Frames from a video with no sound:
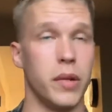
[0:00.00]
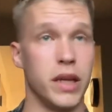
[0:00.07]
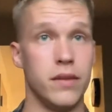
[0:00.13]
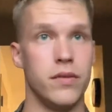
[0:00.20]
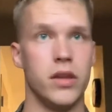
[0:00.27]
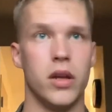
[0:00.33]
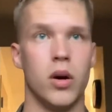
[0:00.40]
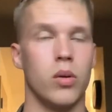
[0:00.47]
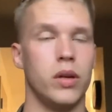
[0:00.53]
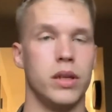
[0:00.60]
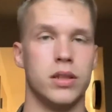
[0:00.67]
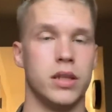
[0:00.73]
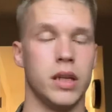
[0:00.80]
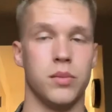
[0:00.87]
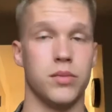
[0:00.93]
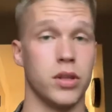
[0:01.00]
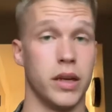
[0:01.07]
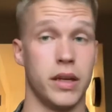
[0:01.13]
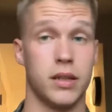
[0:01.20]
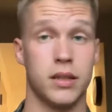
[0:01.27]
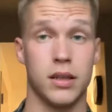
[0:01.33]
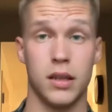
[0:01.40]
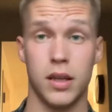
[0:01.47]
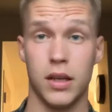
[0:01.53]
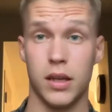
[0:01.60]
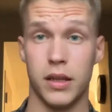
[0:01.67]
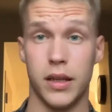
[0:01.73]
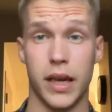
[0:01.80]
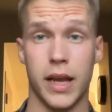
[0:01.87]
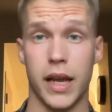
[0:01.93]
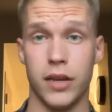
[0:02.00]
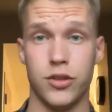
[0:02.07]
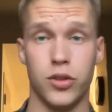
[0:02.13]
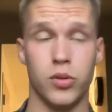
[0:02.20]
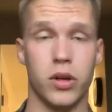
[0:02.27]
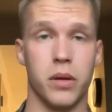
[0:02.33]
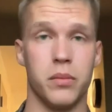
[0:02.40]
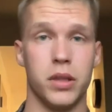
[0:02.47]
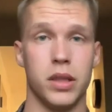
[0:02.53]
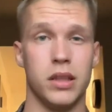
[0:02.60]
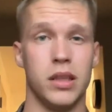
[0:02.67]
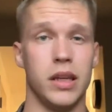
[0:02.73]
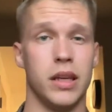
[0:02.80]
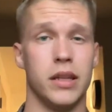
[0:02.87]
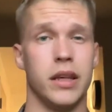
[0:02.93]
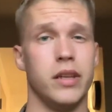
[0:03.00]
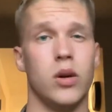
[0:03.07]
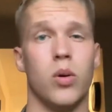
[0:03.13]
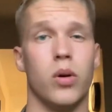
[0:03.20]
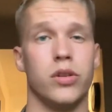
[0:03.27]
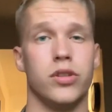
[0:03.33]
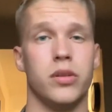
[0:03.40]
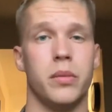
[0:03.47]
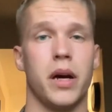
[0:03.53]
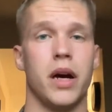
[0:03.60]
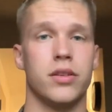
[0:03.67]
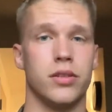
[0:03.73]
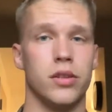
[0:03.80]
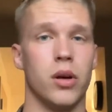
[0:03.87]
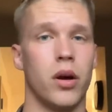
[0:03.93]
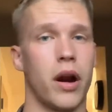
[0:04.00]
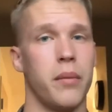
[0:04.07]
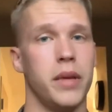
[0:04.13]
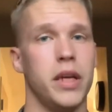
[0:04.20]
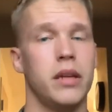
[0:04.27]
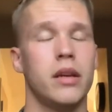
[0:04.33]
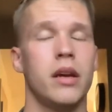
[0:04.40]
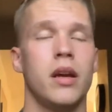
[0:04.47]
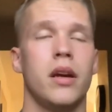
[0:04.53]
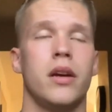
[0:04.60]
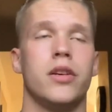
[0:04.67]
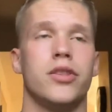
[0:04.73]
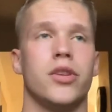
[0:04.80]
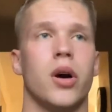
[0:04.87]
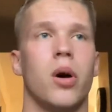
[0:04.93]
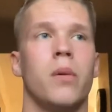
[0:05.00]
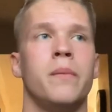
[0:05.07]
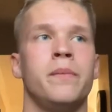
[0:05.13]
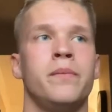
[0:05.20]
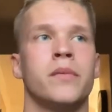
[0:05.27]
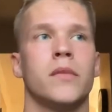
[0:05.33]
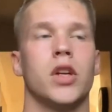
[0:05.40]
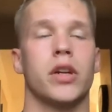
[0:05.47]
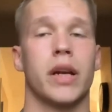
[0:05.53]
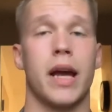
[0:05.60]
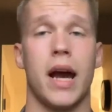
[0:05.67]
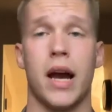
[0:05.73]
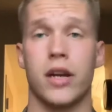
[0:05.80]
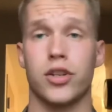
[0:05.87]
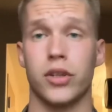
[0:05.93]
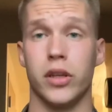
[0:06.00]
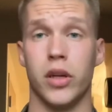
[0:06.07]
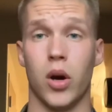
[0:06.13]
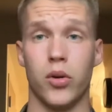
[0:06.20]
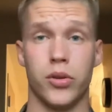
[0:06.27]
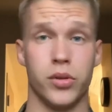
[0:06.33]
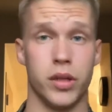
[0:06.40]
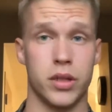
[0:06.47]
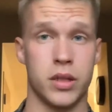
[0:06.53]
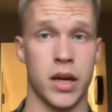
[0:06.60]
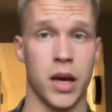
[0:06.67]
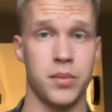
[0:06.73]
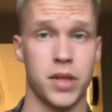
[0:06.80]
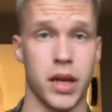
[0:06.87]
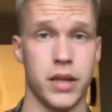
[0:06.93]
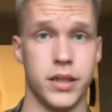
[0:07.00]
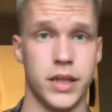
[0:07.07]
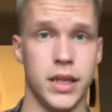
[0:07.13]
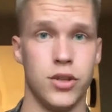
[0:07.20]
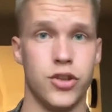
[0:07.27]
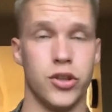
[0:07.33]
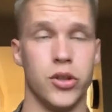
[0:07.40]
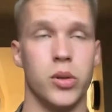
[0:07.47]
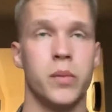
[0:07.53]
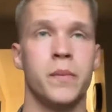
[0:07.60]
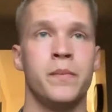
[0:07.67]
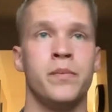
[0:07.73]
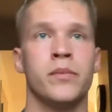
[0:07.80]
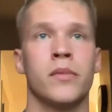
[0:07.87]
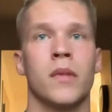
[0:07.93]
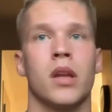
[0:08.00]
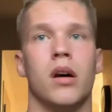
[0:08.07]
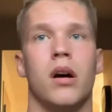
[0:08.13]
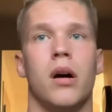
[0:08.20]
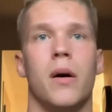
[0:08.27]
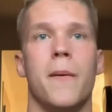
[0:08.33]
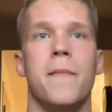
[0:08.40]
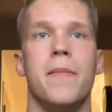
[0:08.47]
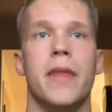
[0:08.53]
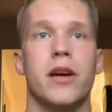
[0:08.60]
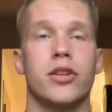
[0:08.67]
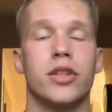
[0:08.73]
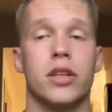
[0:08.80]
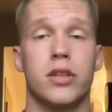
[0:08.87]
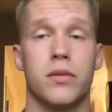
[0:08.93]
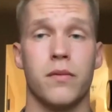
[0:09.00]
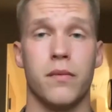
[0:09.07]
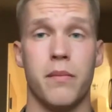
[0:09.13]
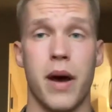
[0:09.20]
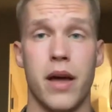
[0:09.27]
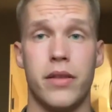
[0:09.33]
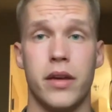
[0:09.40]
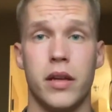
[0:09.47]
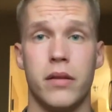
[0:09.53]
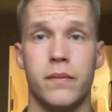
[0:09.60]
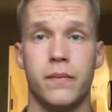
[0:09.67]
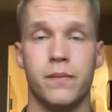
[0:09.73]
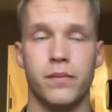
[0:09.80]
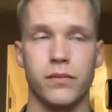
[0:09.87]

even though it seems like they hate you completely and they don't want you to pass. You know what I mean? So they're going to actually go through the steps and teach you. There's this method